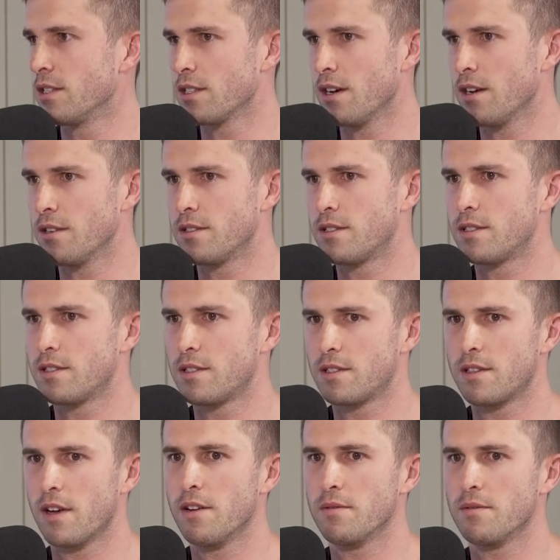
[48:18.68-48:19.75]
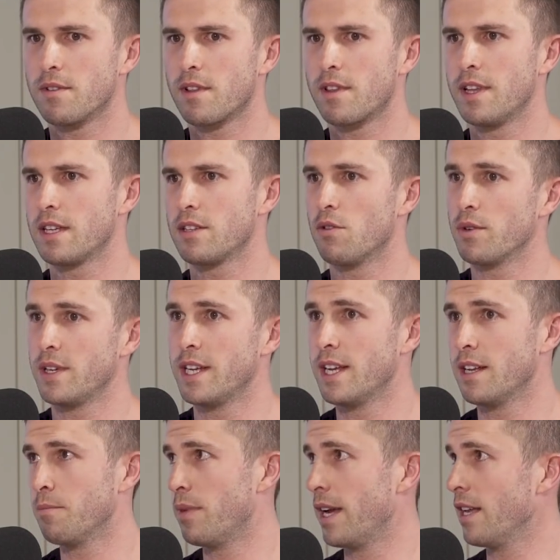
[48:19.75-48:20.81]
So don't think, oh, you
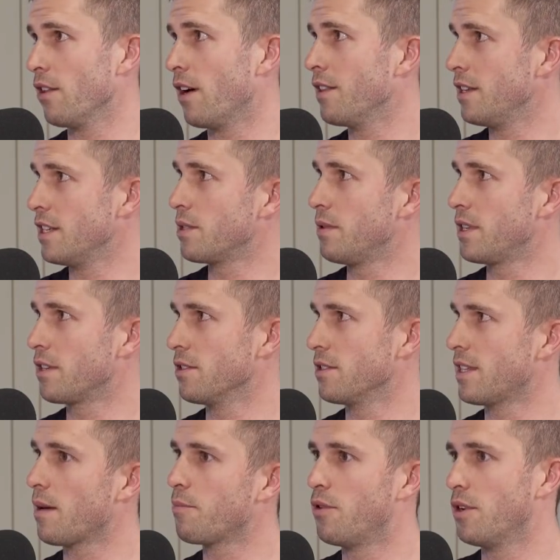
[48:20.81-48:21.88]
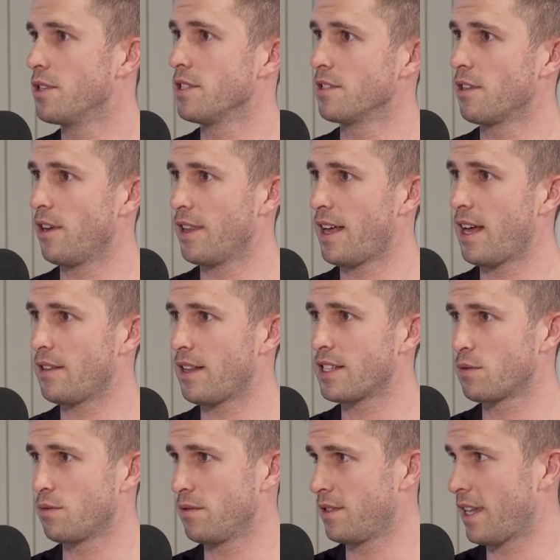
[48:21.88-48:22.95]
need to be like this because that person's like that.
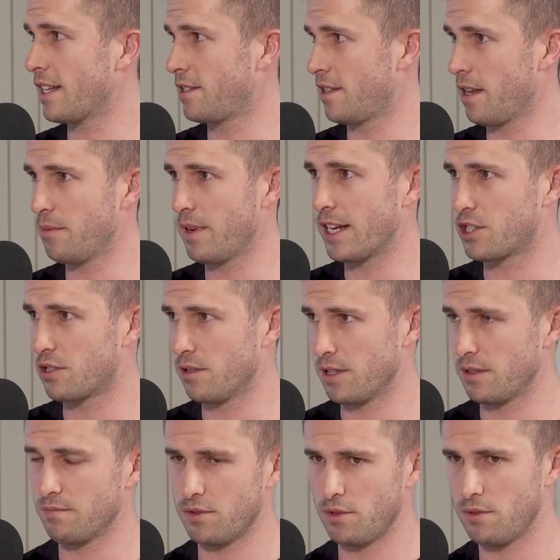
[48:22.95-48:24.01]
That's them naturally.